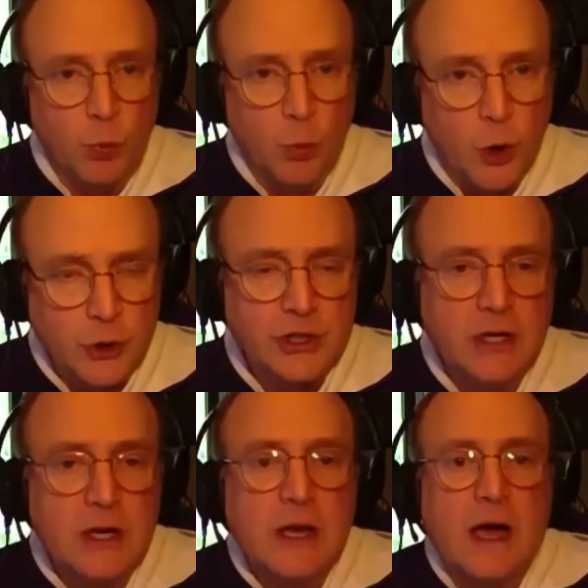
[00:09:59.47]
words.
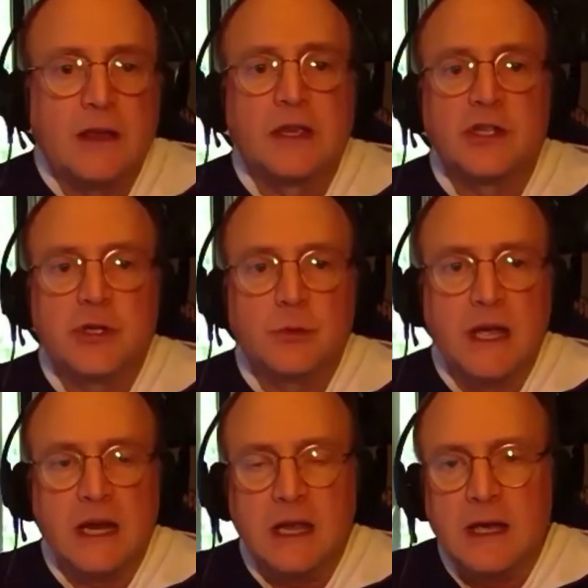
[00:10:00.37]
I think too
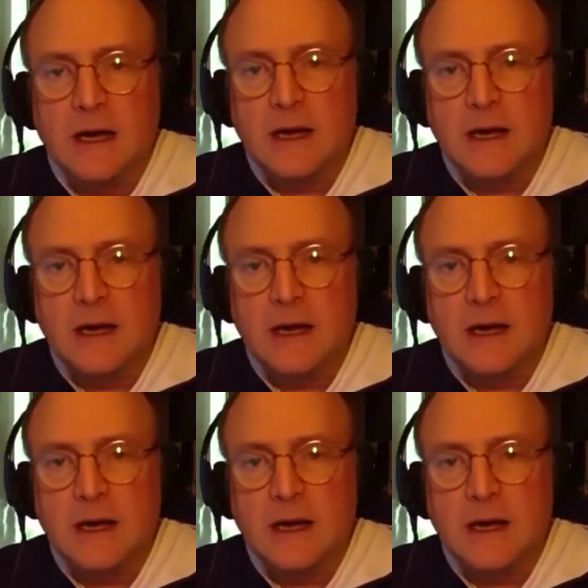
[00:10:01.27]
many